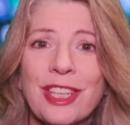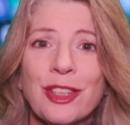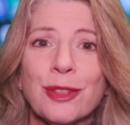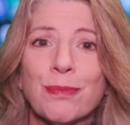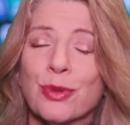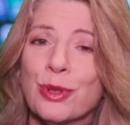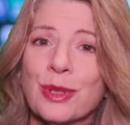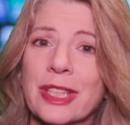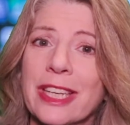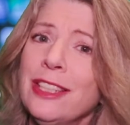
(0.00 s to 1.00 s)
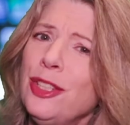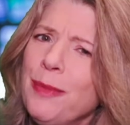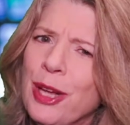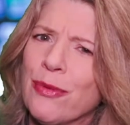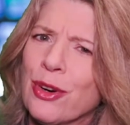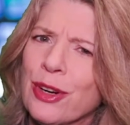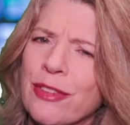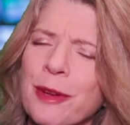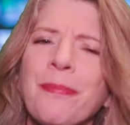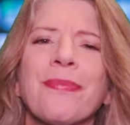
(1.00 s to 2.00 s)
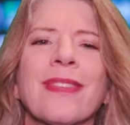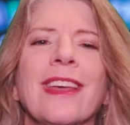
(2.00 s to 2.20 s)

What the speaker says: leader Bruce Lynn. You may have heard of him.